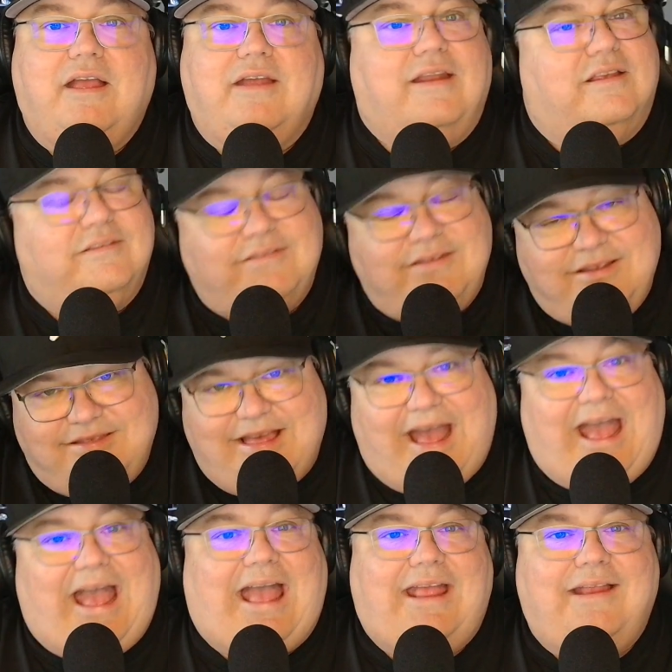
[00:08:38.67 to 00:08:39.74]
Now, see
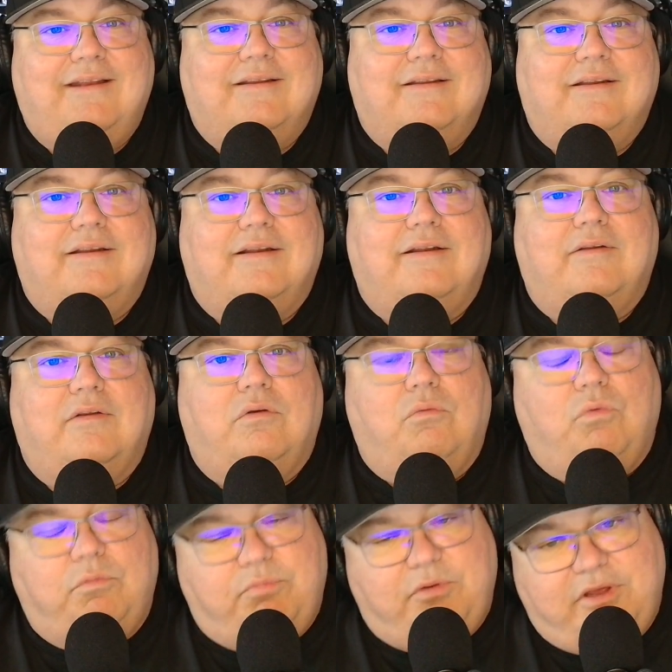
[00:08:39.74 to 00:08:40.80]
that
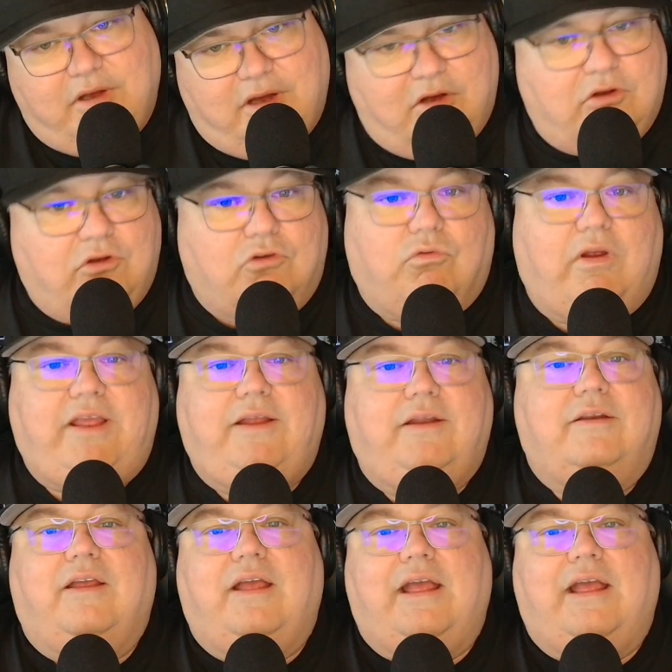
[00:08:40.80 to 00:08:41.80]
would be a great